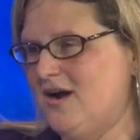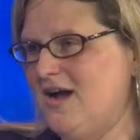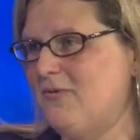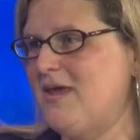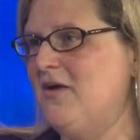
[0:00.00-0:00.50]

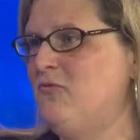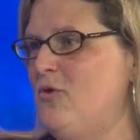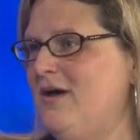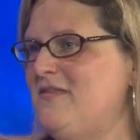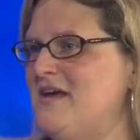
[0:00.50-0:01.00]
Uh, we have
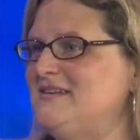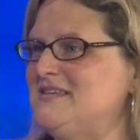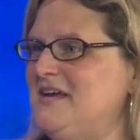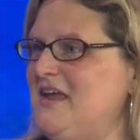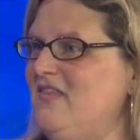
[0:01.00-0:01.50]
one
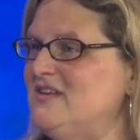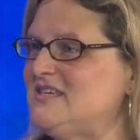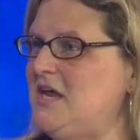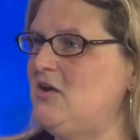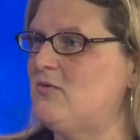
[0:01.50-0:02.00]
that's uh, in the
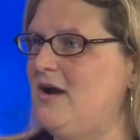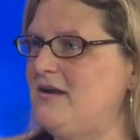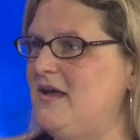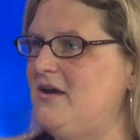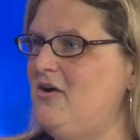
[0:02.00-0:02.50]
state right
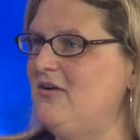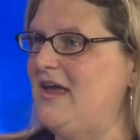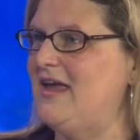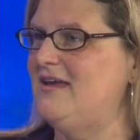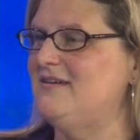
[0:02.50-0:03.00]
now,
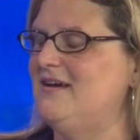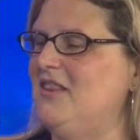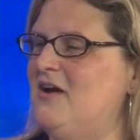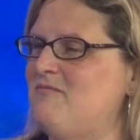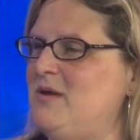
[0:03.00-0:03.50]
and uh, a
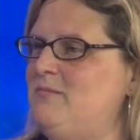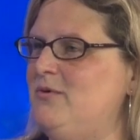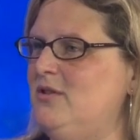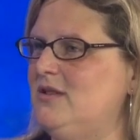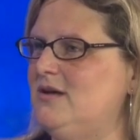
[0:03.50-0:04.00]
lot of
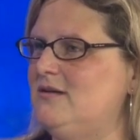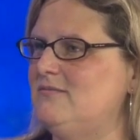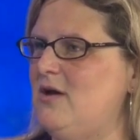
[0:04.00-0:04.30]
people uh,